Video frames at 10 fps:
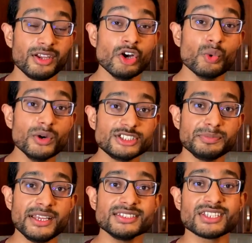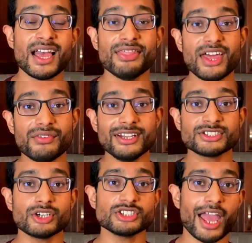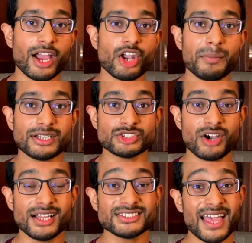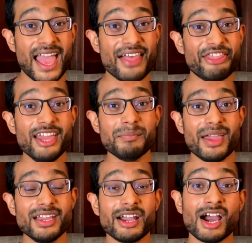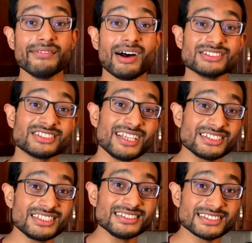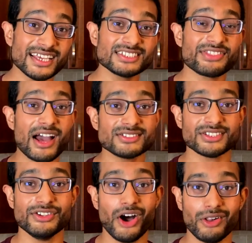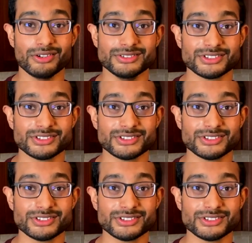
which means they research economic trends and they make around $66,000.